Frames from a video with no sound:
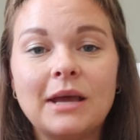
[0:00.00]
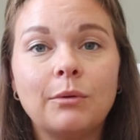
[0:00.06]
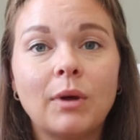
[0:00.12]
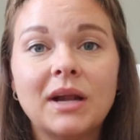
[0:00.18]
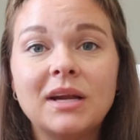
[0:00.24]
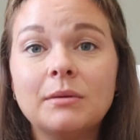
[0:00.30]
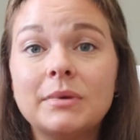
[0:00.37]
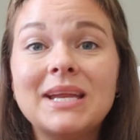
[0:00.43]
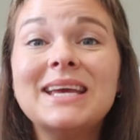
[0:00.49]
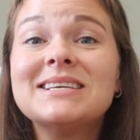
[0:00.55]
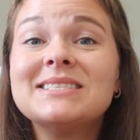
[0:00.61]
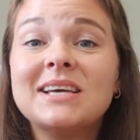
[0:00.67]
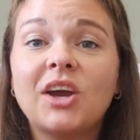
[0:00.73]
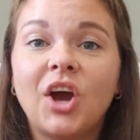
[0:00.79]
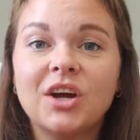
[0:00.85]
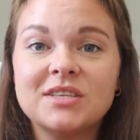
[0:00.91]
handwriting, but
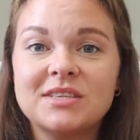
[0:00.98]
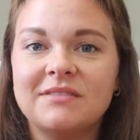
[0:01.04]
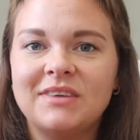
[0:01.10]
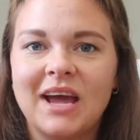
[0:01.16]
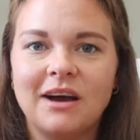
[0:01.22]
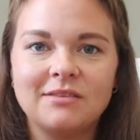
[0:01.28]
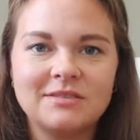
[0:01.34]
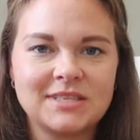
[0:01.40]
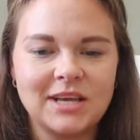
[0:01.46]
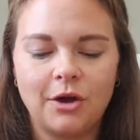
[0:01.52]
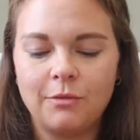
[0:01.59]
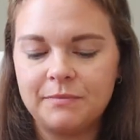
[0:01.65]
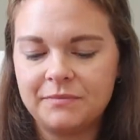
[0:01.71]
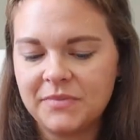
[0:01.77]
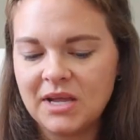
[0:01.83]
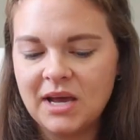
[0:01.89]
he's in cursive now,
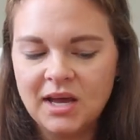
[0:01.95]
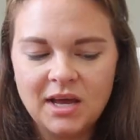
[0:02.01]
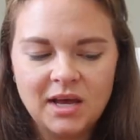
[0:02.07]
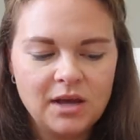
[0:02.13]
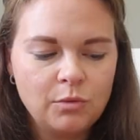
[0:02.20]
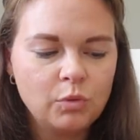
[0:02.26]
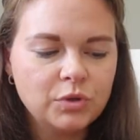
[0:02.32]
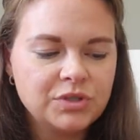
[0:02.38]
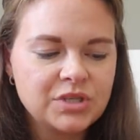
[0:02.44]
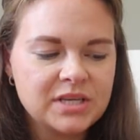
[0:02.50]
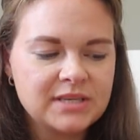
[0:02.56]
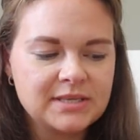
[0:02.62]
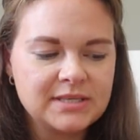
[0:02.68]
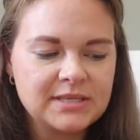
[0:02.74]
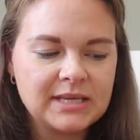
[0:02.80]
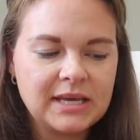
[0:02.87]
so we'll
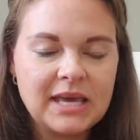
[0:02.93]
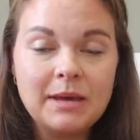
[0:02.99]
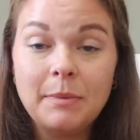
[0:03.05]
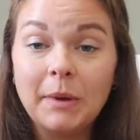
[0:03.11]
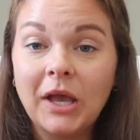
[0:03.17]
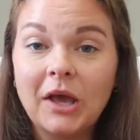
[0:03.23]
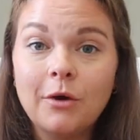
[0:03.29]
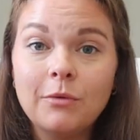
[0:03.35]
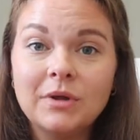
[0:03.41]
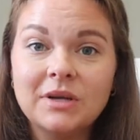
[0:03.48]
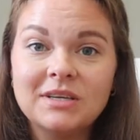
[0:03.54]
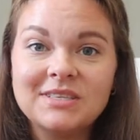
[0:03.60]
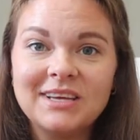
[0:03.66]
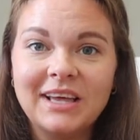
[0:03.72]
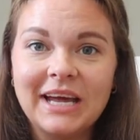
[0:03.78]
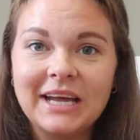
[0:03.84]
just keep it going
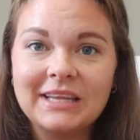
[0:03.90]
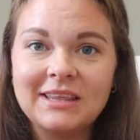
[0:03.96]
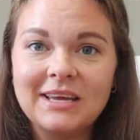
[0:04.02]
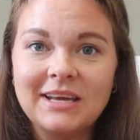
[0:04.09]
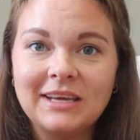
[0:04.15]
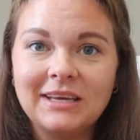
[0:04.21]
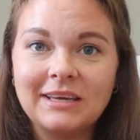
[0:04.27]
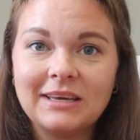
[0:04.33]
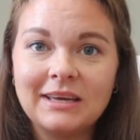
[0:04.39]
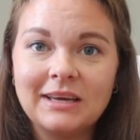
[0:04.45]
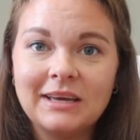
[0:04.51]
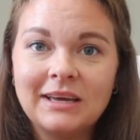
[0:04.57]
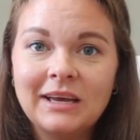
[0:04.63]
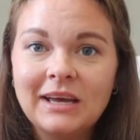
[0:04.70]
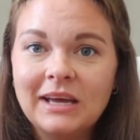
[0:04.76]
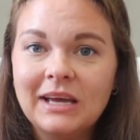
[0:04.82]
until I think
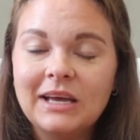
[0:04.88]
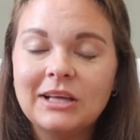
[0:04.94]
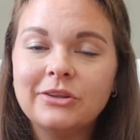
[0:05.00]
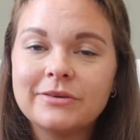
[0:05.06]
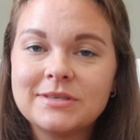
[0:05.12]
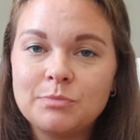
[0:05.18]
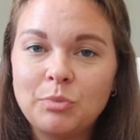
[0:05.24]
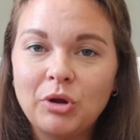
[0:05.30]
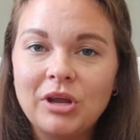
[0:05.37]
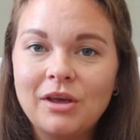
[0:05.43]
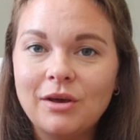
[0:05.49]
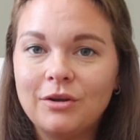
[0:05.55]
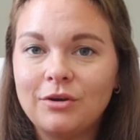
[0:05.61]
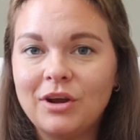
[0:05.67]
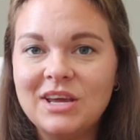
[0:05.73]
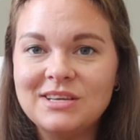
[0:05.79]
it looks pretty
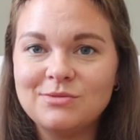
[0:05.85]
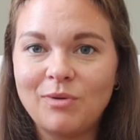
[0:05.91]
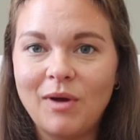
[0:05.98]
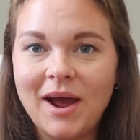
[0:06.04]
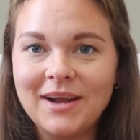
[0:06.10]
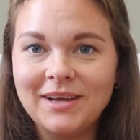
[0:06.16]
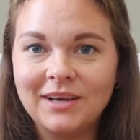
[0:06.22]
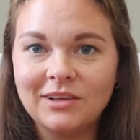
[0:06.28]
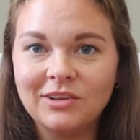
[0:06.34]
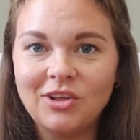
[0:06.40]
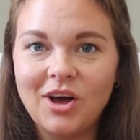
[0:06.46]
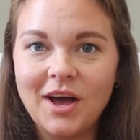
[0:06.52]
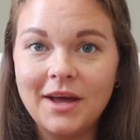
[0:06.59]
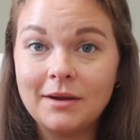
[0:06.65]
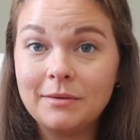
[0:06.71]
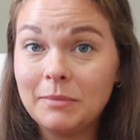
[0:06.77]
good or he's writing a
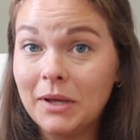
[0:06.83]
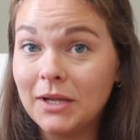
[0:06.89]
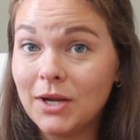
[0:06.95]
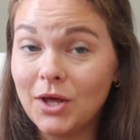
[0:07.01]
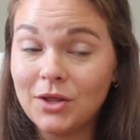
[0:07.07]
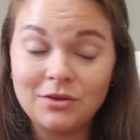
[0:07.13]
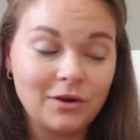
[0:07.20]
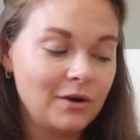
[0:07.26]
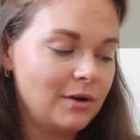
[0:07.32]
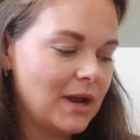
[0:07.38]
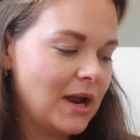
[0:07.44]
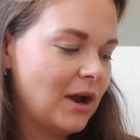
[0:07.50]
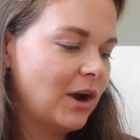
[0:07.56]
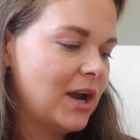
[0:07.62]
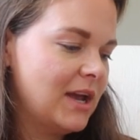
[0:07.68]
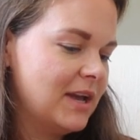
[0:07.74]
lot in other
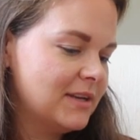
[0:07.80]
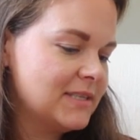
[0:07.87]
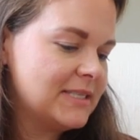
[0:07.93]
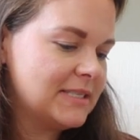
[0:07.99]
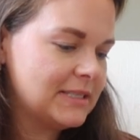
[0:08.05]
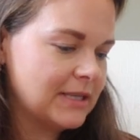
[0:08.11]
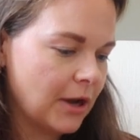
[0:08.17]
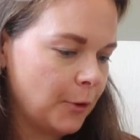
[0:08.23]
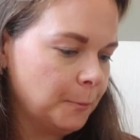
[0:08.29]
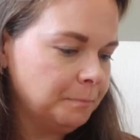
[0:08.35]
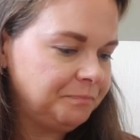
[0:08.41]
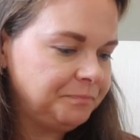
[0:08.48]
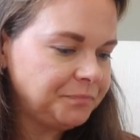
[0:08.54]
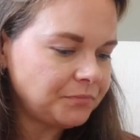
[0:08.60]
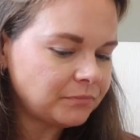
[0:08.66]
areas. So